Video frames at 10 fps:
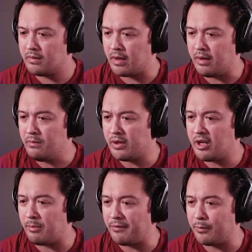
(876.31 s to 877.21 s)
Okay, well I
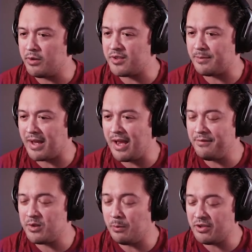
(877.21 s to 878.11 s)
got my forceps. I
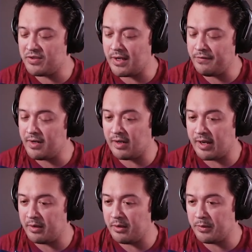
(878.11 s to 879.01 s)
have so much stuff here and
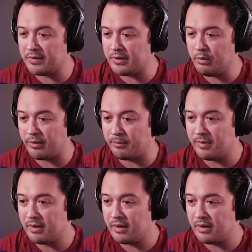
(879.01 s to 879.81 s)
I don't know what to do with them.